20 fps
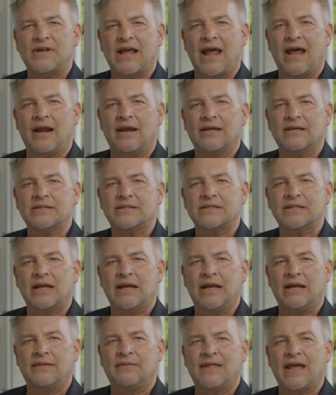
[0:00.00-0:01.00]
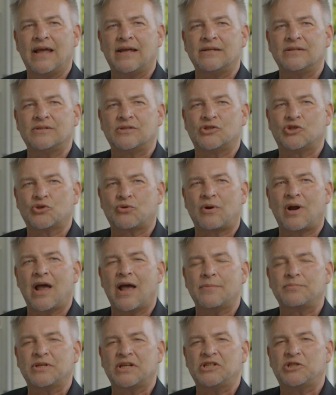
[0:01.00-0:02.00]
Dallas, and that
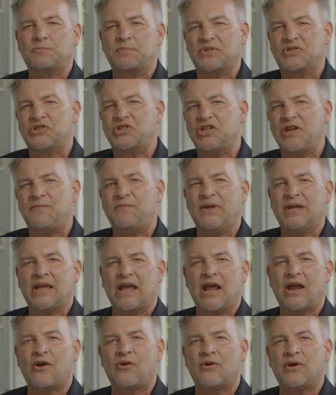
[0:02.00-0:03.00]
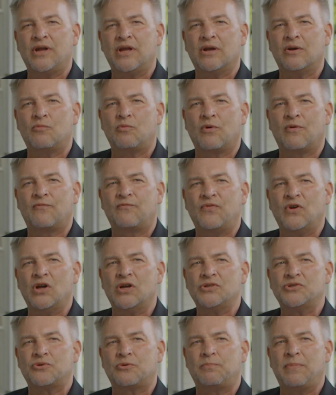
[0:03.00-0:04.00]
describes a specific area where
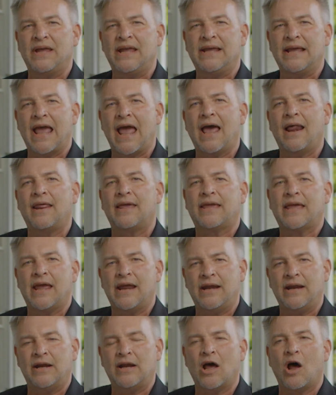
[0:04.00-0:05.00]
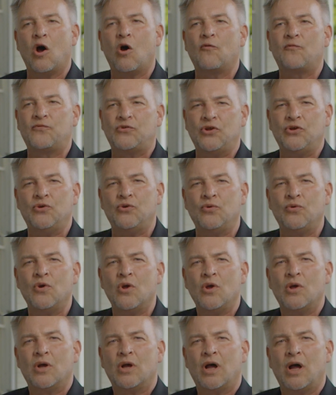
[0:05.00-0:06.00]
funds are being allocated off to
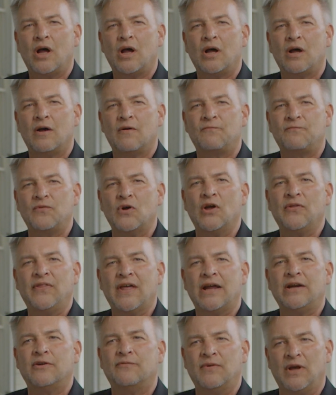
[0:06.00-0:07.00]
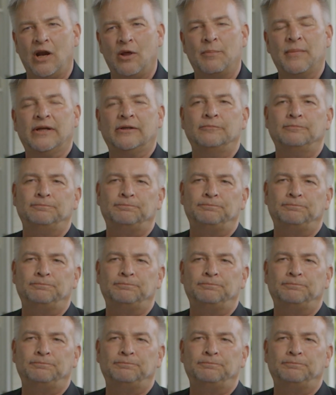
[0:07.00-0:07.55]
fund that development.